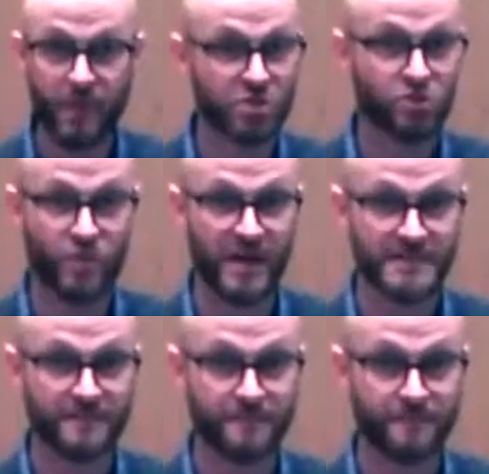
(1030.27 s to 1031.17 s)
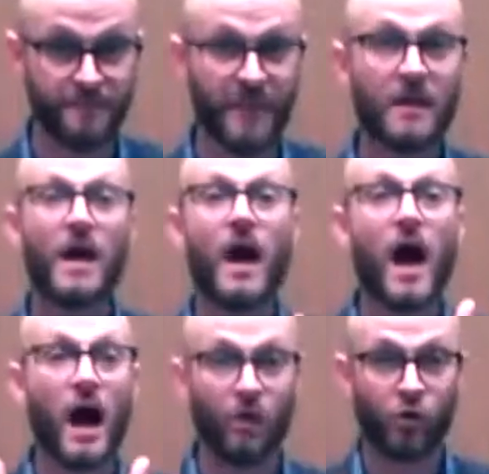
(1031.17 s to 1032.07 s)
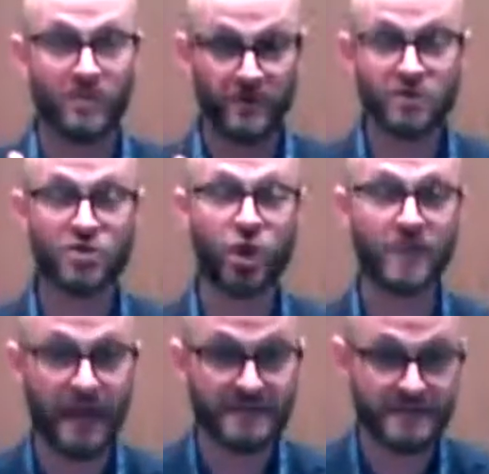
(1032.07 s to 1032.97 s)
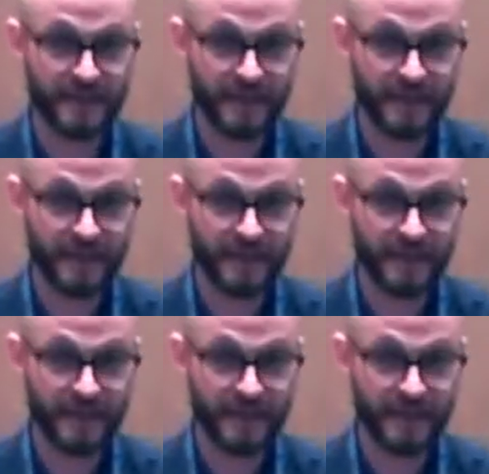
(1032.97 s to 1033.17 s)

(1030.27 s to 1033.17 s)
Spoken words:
it's great. I hope you've enjoyed that